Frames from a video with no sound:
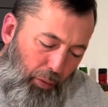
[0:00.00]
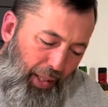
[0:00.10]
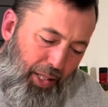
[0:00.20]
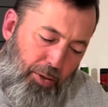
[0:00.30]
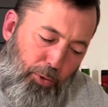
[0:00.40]
I
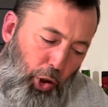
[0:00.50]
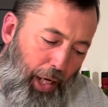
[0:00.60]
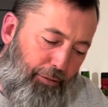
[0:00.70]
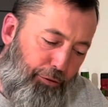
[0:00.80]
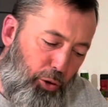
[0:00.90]
get some
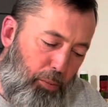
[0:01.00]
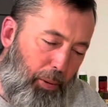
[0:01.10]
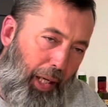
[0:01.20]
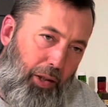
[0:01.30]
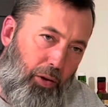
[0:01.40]
dried fruit,
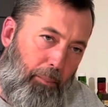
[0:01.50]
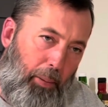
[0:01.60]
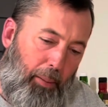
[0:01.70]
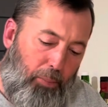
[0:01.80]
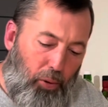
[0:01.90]
but I couldn't
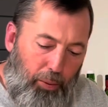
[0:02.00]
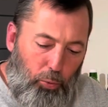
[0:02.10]
pinpoint